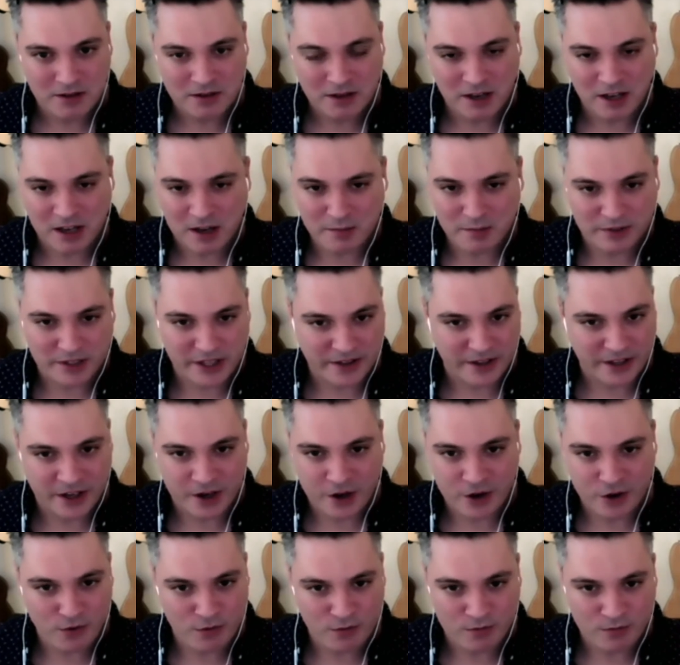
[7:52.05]
completely
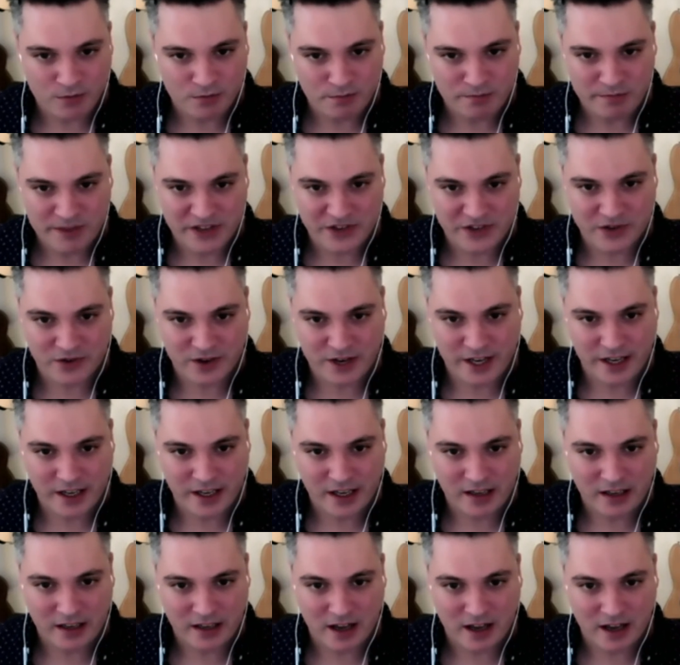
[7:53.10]
new
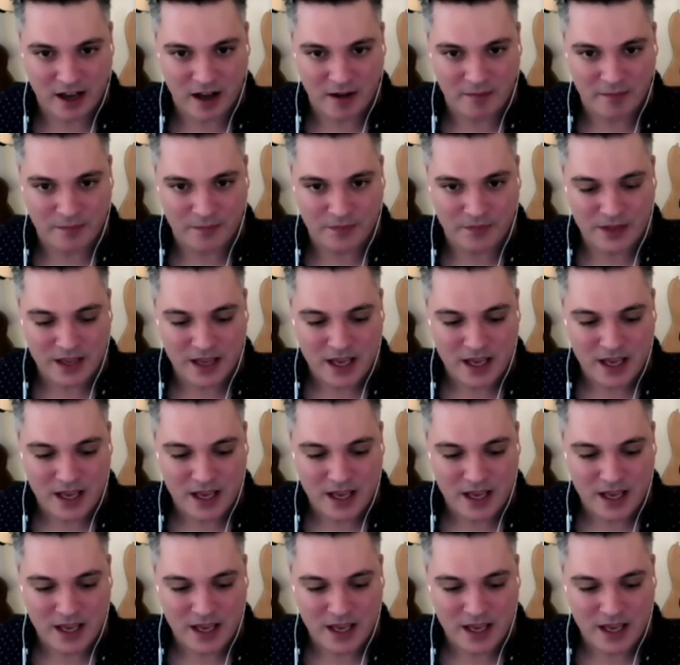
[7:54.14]
mystery. The